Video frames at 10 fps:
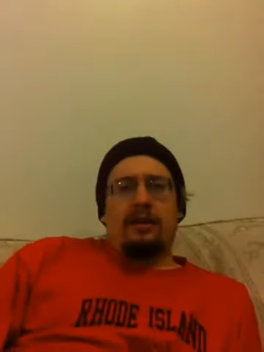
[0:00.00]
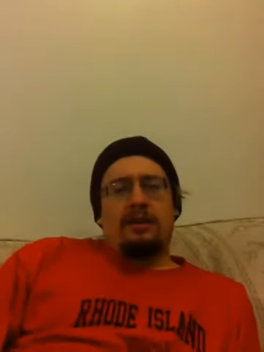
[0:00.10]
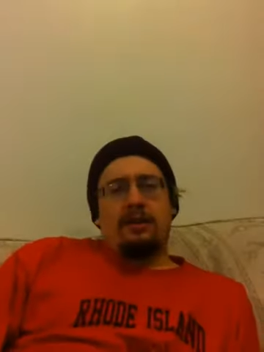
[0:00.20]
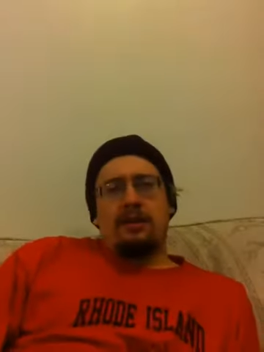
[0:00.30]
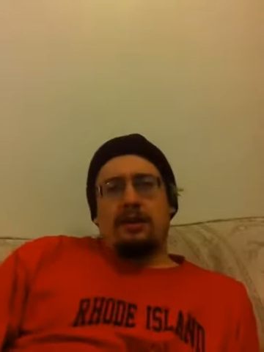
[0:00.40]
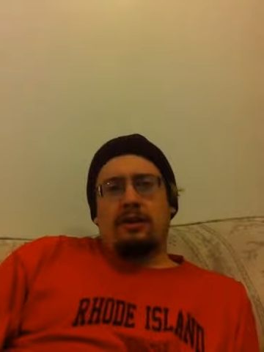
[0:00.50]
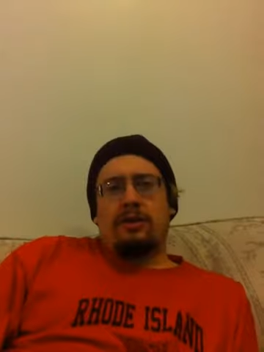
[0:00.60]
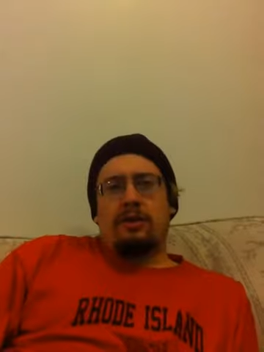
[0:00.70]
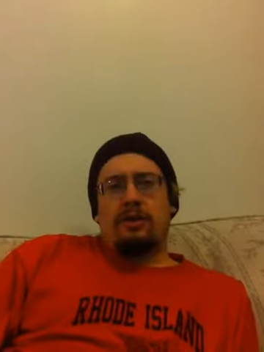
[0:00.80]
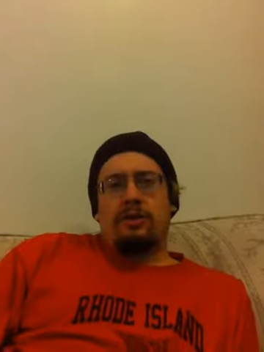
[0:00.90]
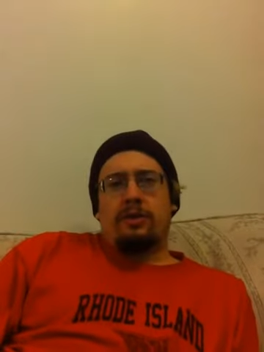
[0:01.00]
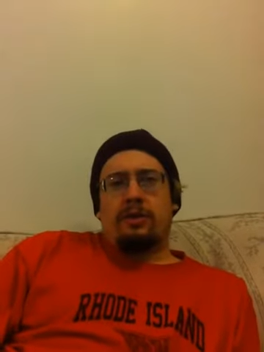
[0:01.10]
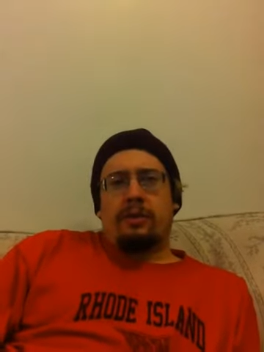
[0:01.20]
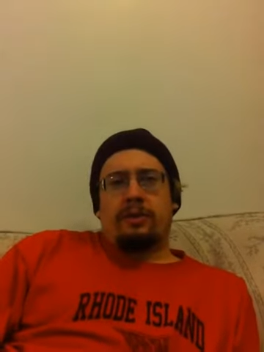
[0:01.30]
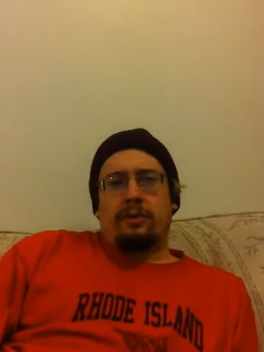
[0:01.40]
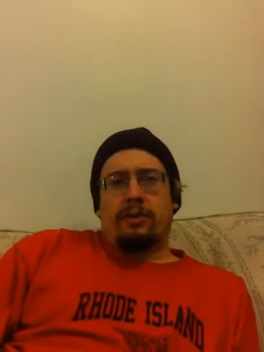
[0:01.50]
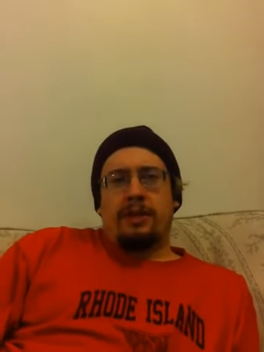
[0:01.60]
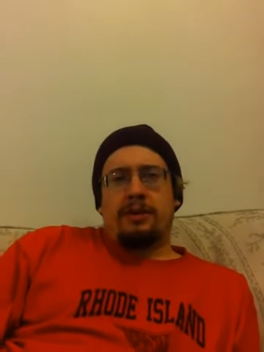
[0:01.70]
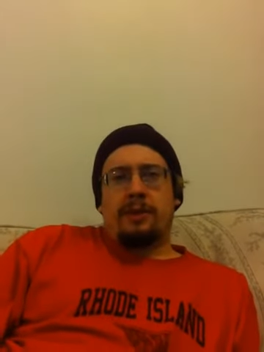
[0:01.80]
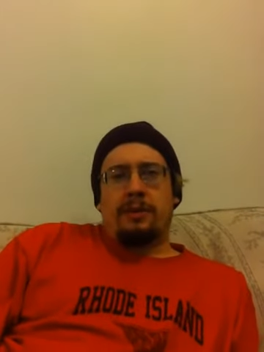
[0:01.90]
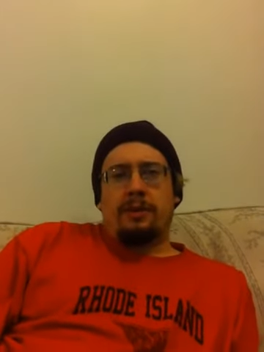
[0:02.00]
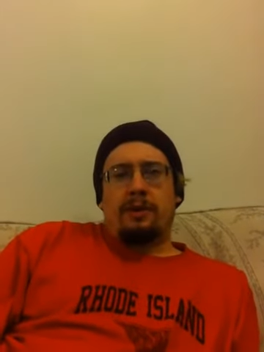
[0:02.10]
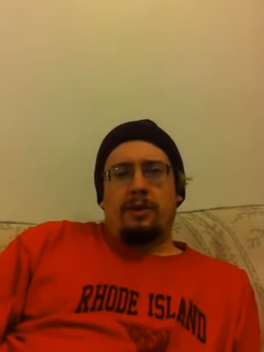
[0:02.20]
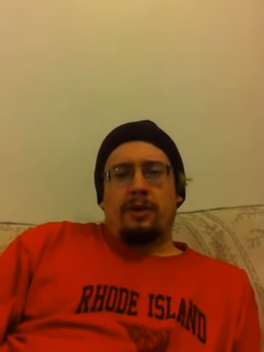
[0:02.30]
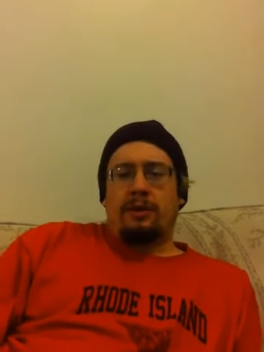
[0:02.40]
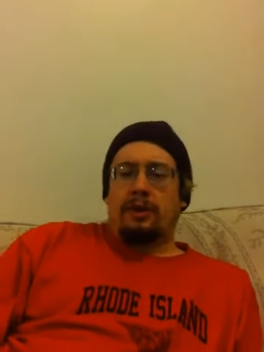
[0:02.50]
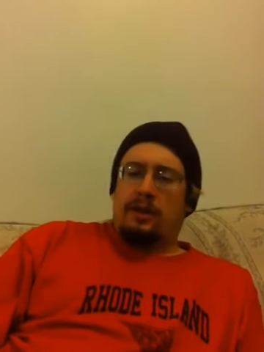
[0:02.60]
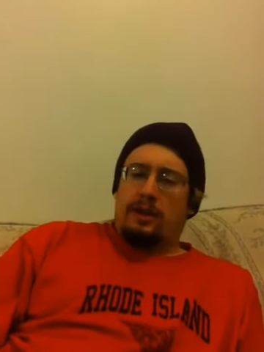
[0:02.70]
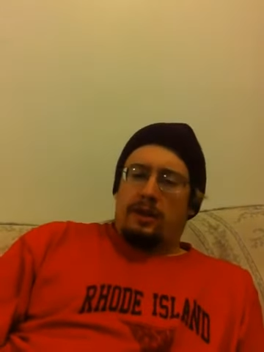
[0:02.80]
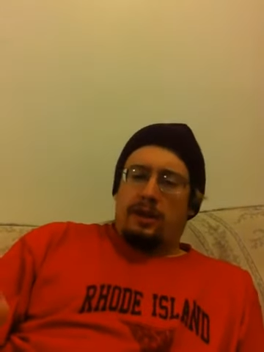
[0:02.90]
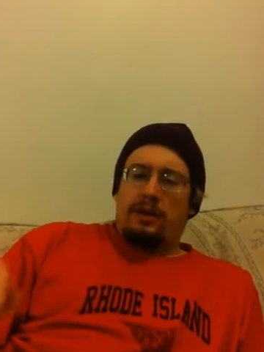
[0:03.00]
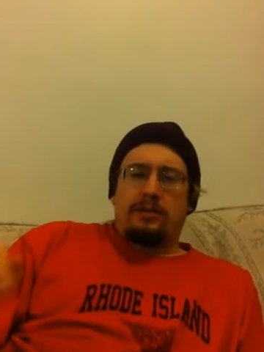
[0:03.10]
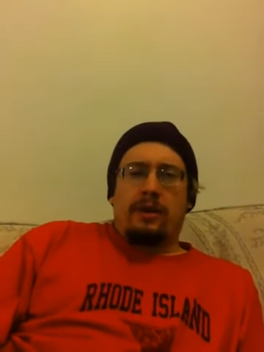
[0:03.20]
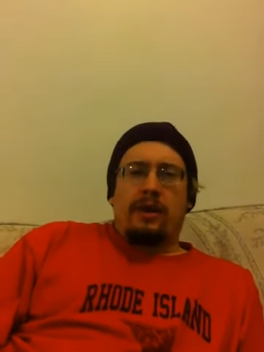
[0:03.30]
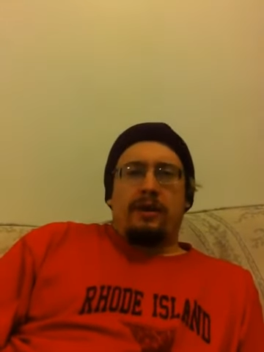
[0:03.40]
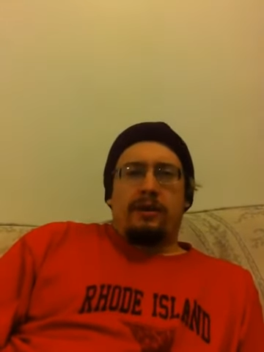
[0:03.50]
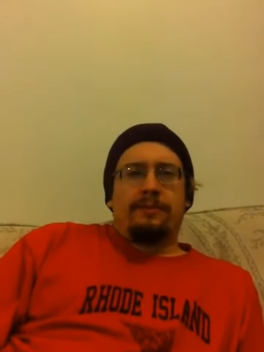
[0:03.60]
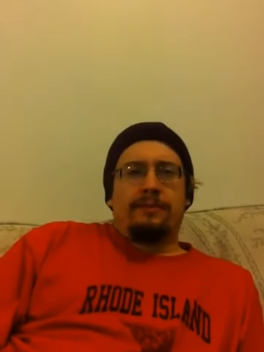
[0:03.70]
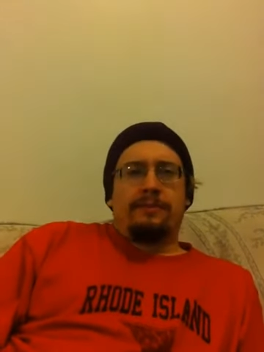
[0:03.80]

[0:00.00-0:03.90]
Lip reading: did you know that the Jews are the most oppressed people in the world? I just read it.